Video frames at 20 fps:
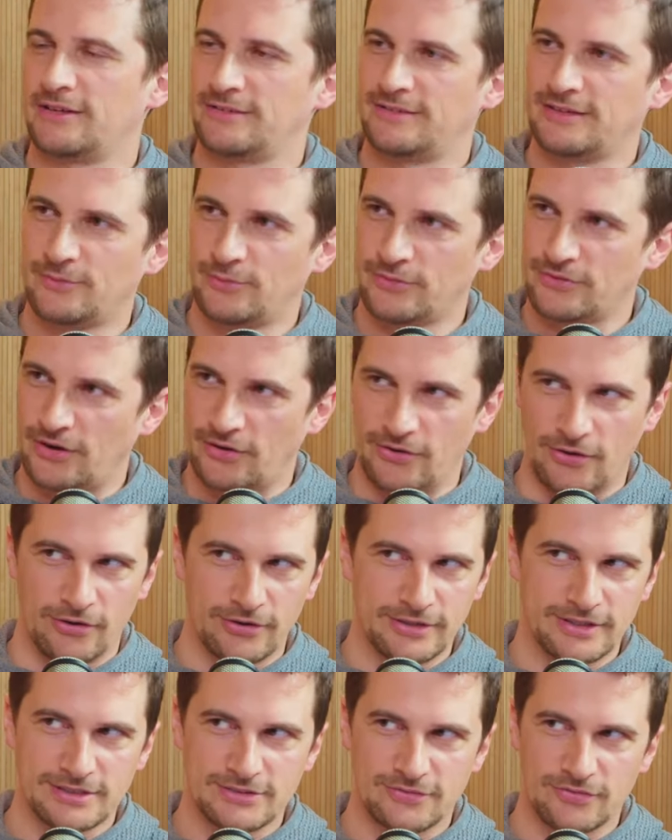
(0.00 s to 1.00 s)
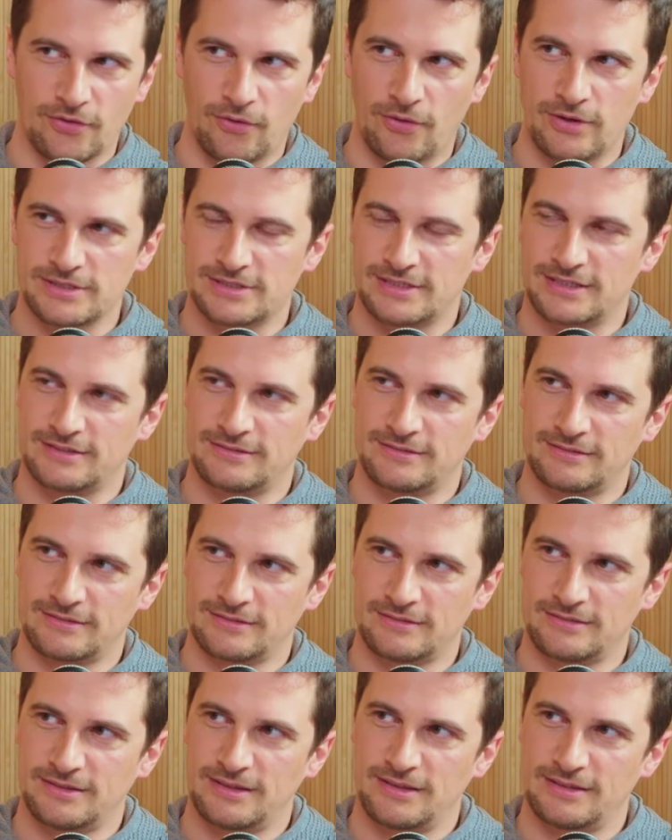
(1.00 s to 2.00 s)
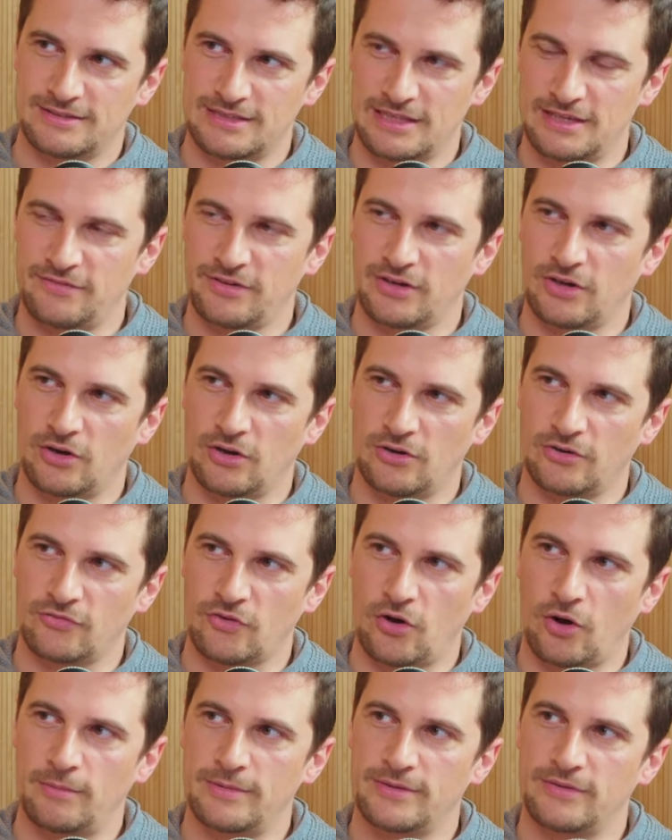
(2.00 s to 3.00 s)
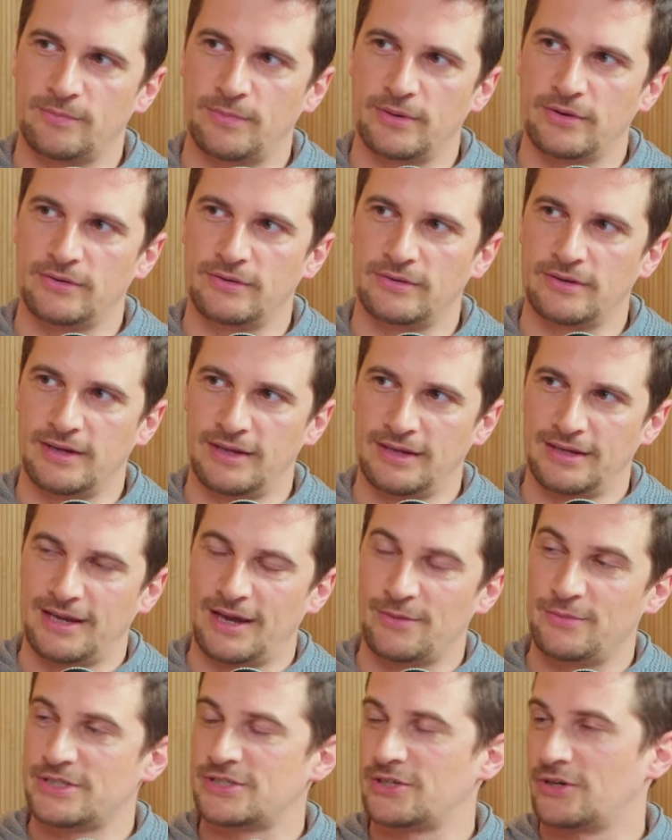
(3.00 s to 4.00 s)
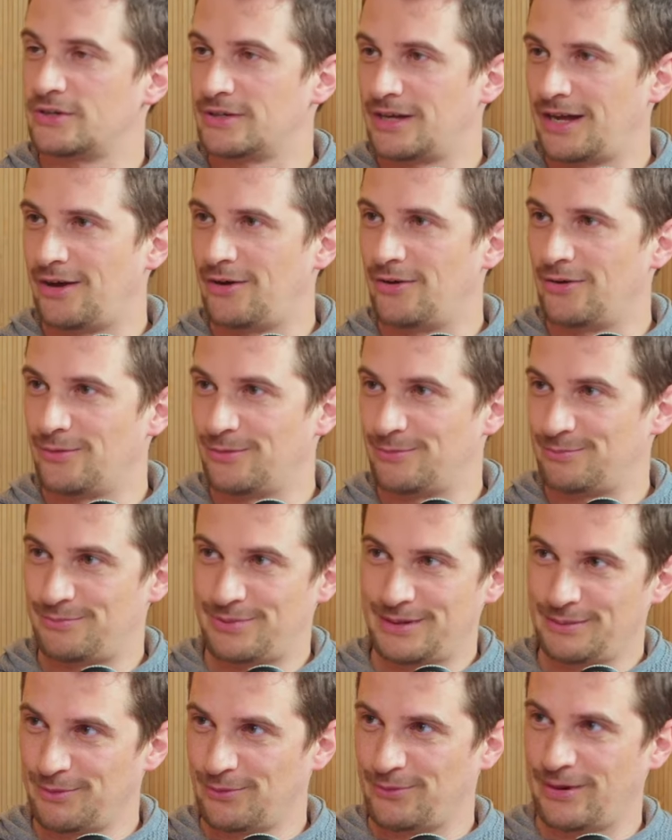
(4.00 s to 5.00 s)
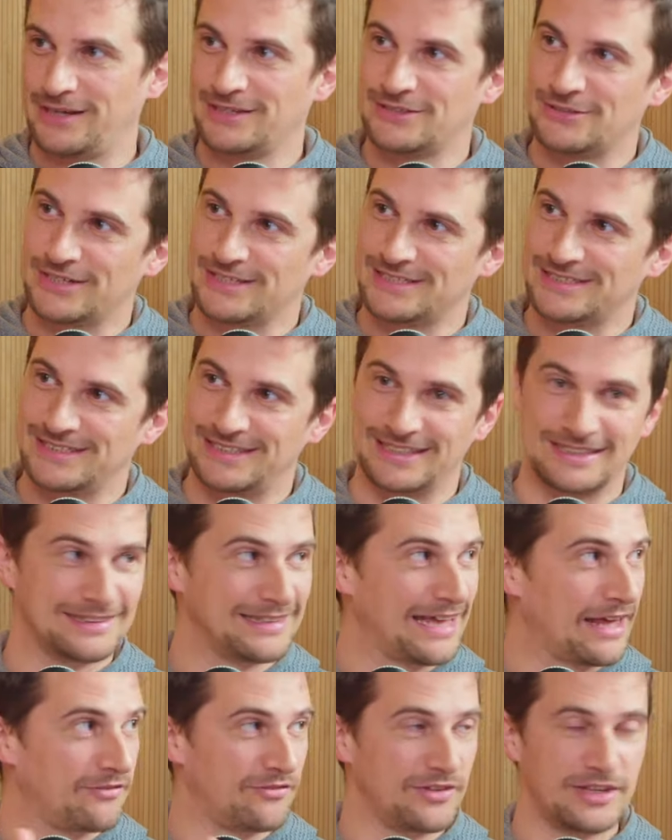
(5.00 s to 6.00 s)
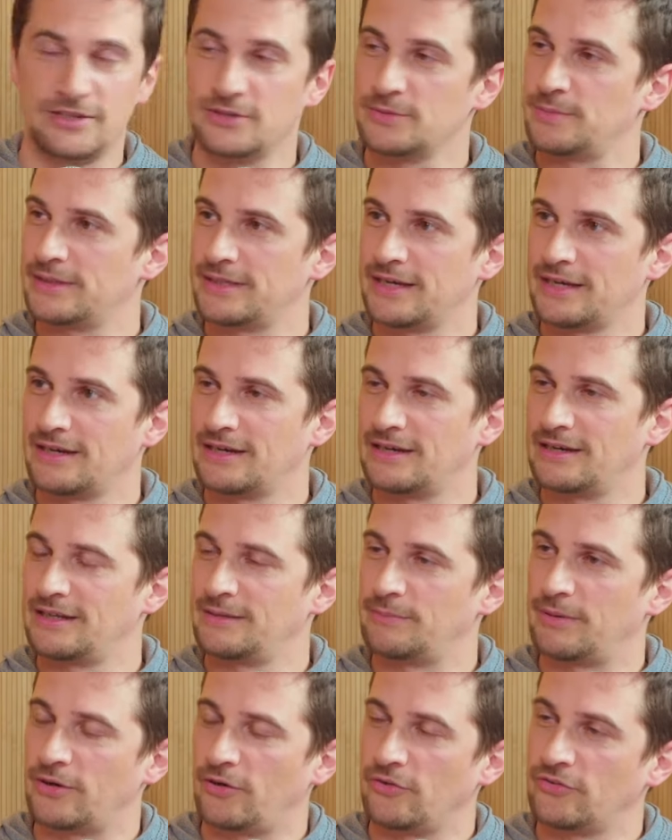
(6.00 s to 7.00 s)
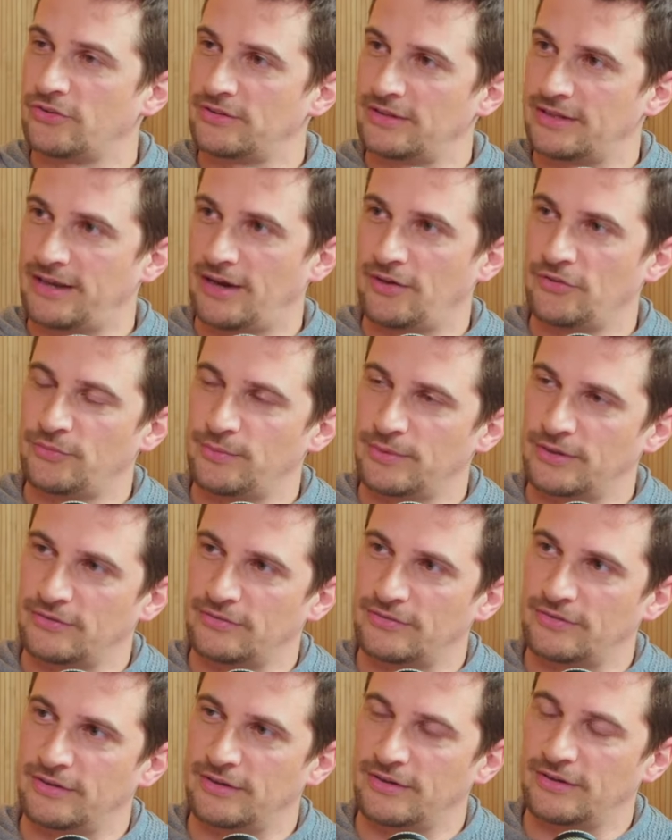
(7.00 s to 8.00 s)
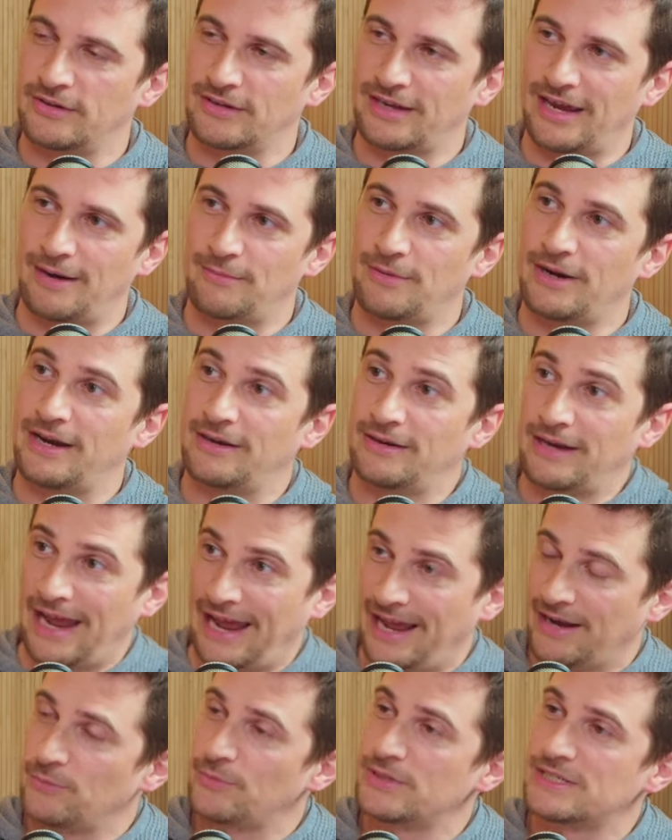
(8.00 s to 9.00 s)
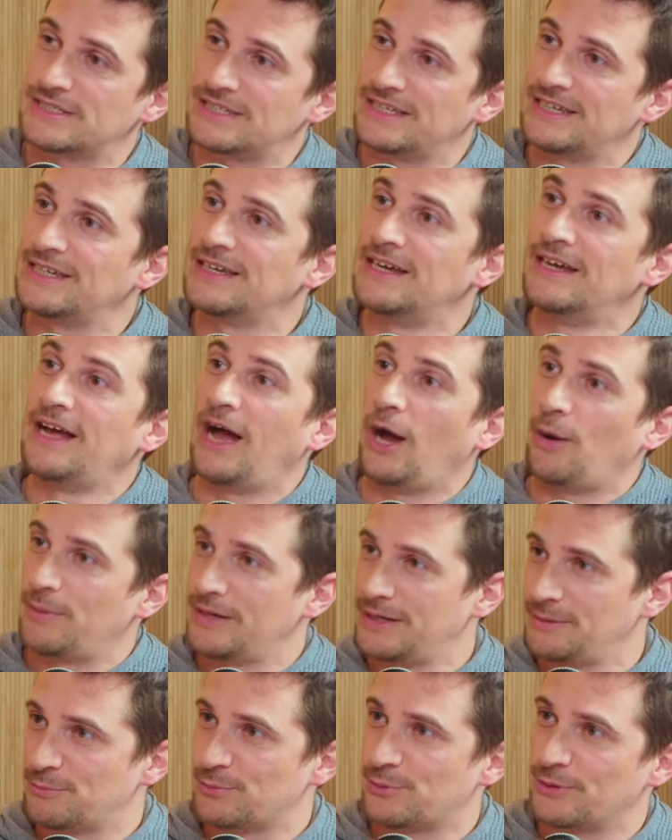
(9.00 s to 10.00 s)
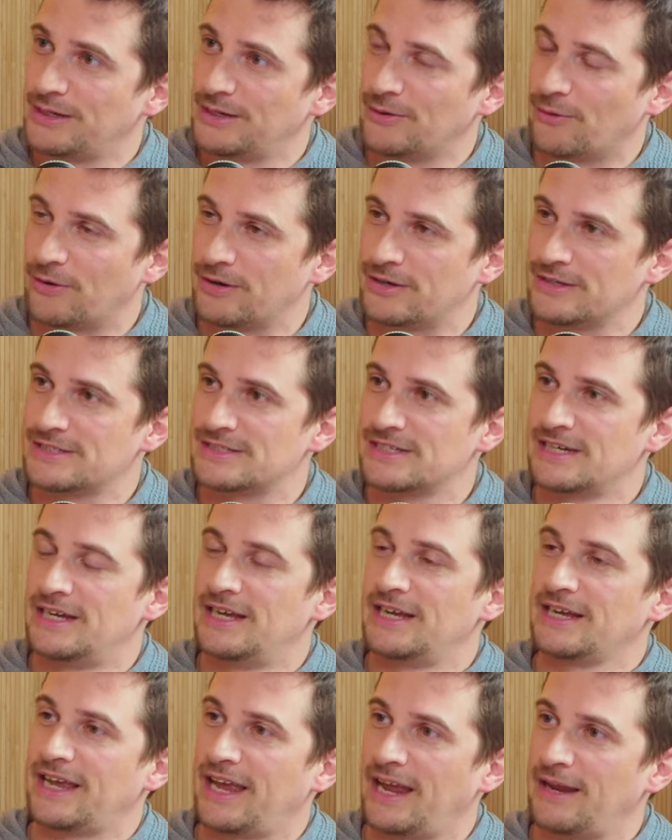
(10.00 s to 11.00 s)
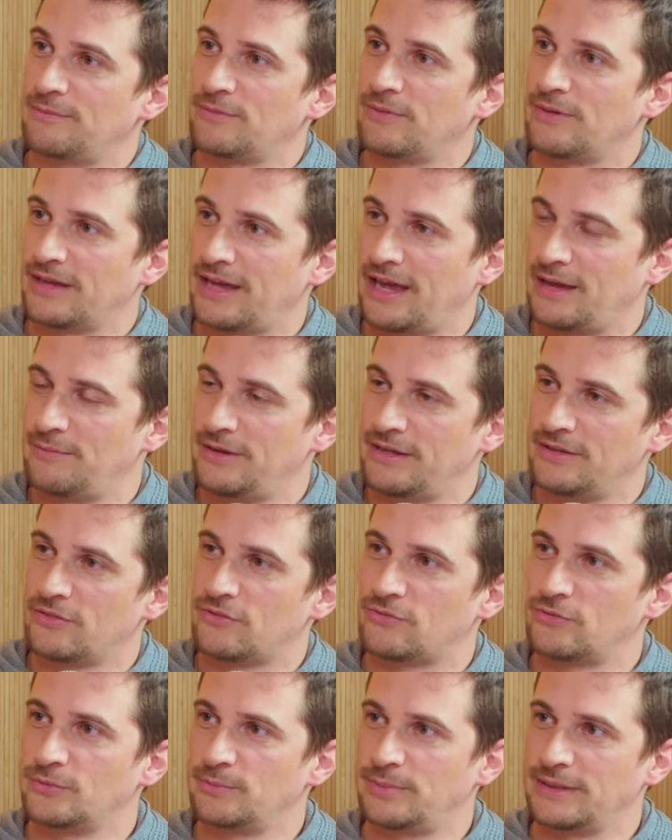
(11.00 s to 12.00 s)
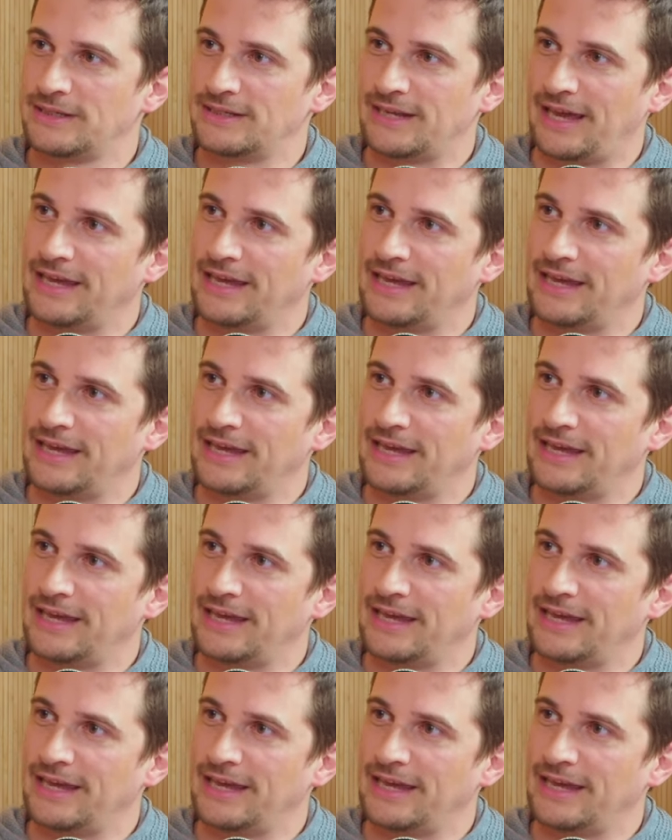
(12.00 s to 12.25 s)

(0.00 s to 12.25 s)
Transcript: I think, with our audience, of course, that it's leaving a lot of comments. But we saw how people were interested in that video, particularly, but also the announcement of the camera, and and we see how many pre-orders came came in through B and